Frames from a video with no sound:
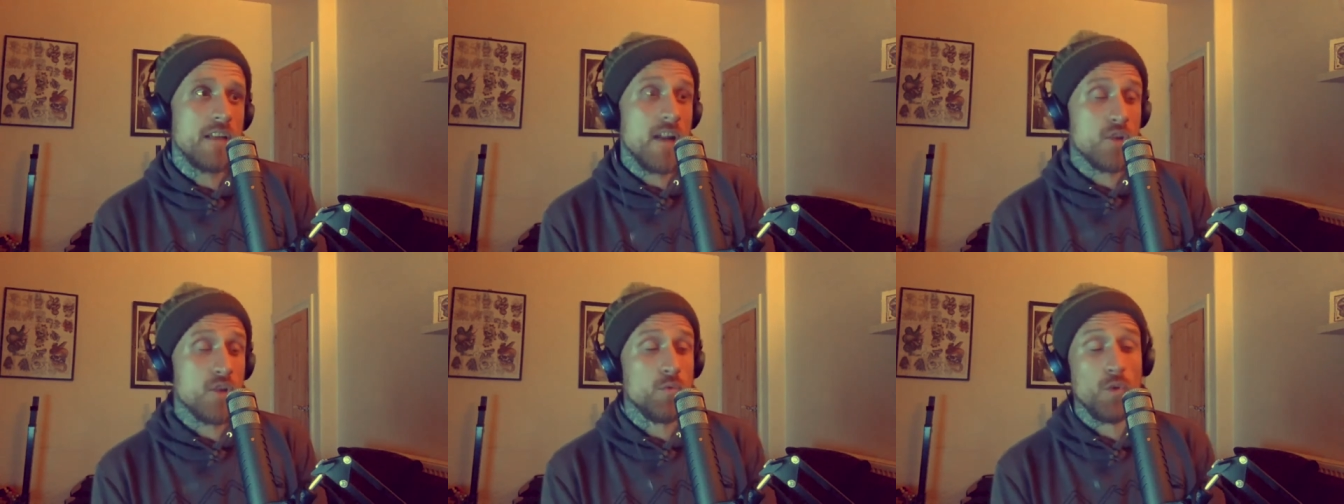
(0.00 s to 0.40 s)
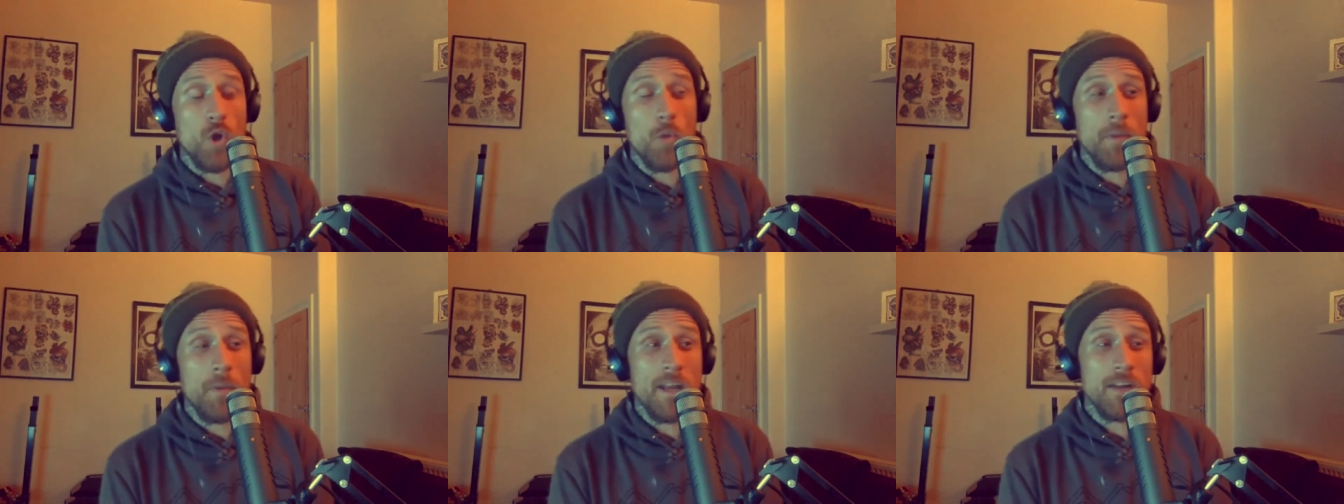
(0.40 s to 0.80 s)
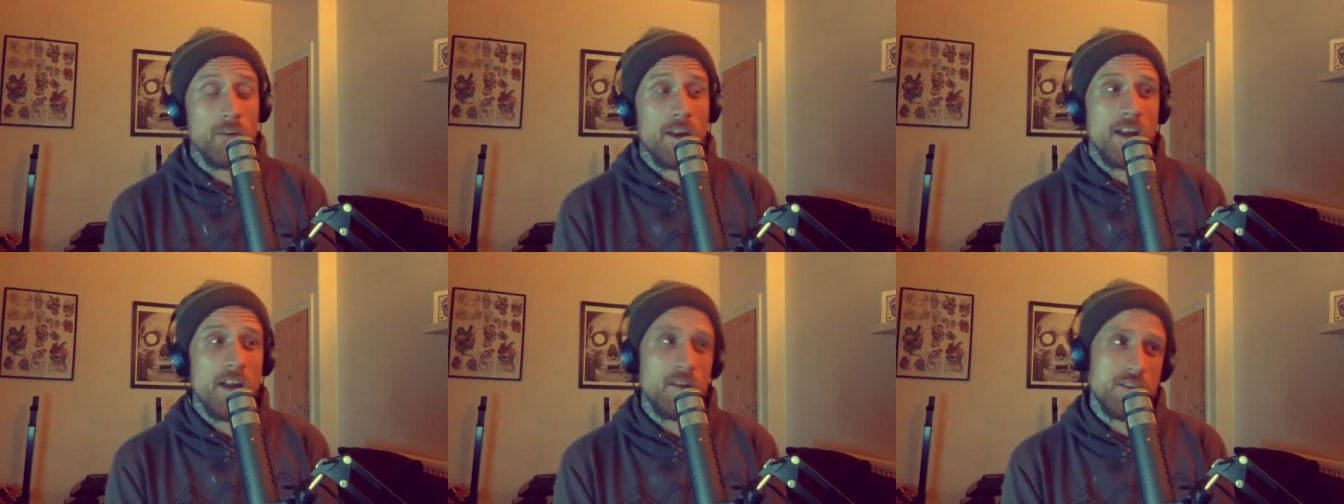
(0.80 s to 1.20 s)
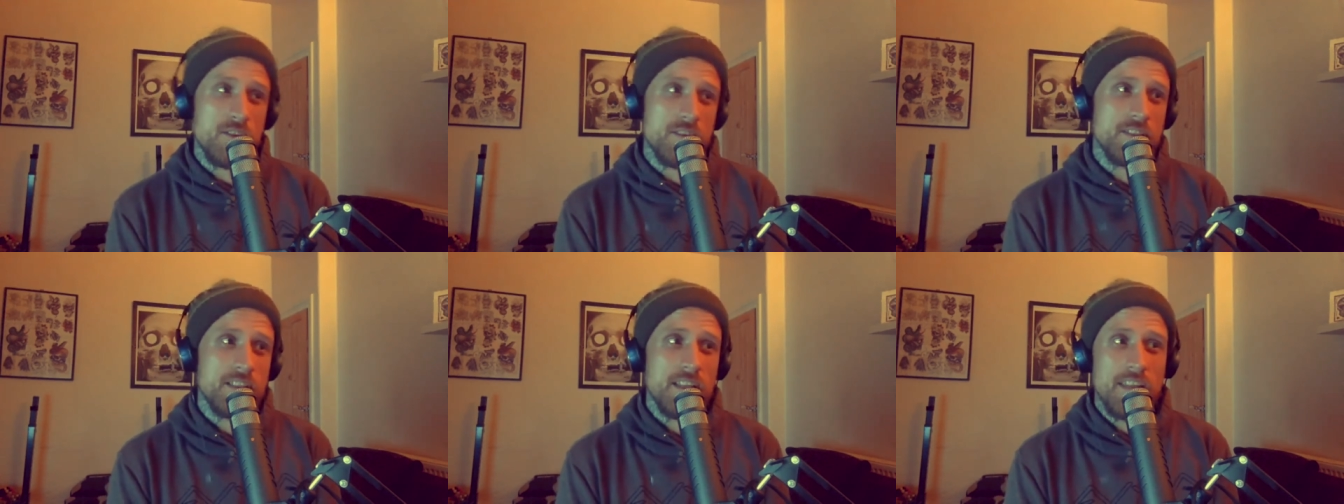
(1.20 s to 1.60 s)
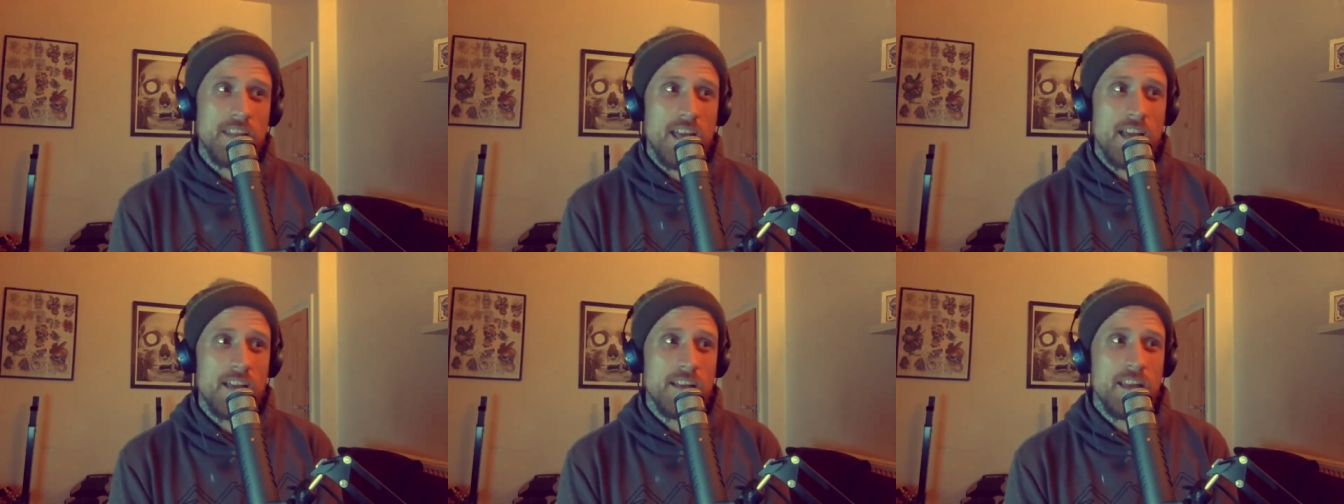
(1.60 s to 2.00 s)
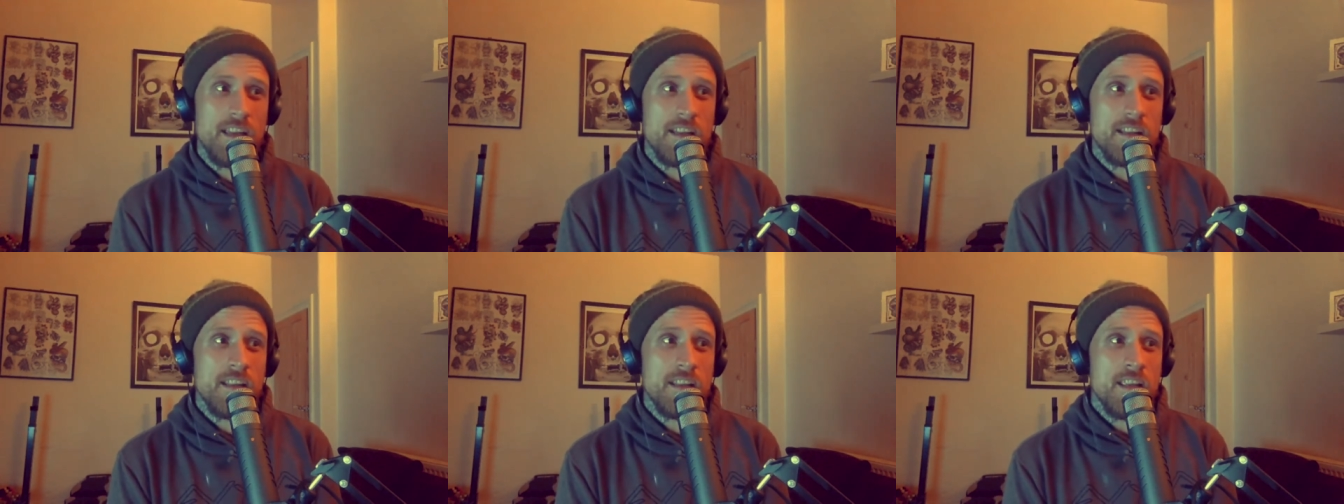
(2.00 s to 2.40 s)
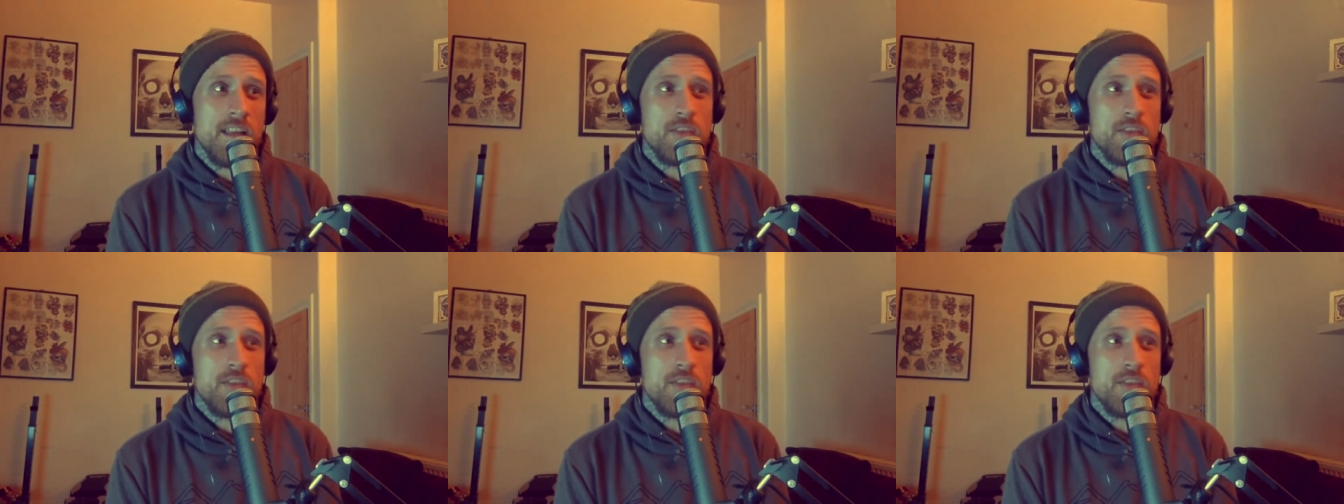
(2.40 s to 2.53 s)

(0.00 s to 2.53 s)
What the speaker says: actual opaque grey or something like that, and